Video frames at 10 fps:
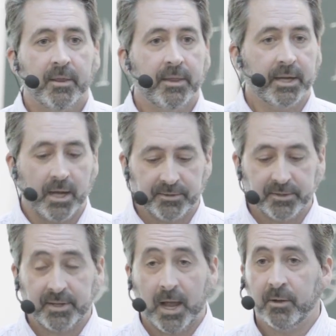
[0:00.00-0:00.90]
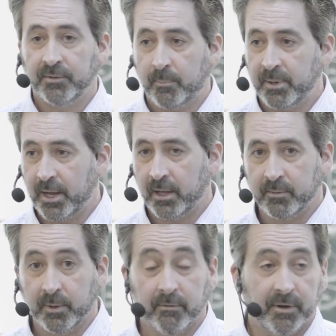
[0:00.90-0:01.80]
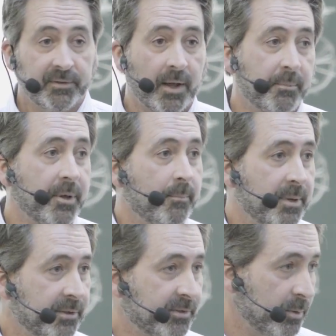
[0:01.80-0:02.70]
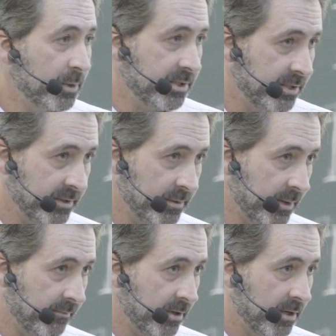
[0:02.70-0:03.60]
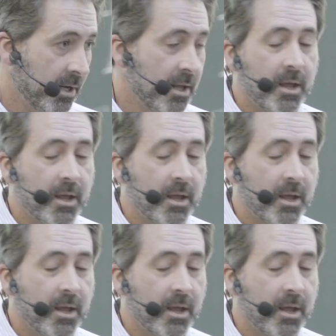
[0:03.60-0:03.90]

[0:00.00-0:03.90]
They got the towns up and down the river to stop dumping sewage into the river.